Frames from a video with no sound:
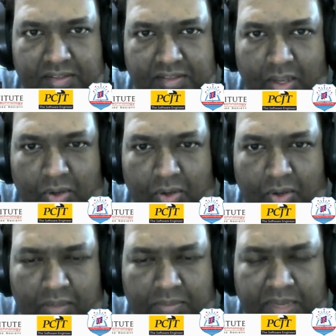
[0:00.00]
now,
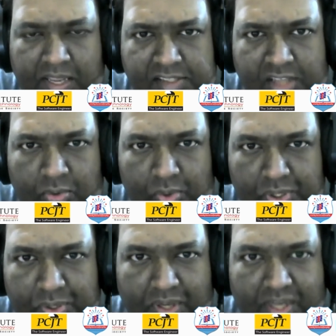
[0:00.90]
may I ask how
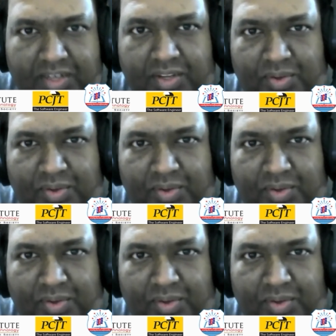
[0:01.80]
old you are?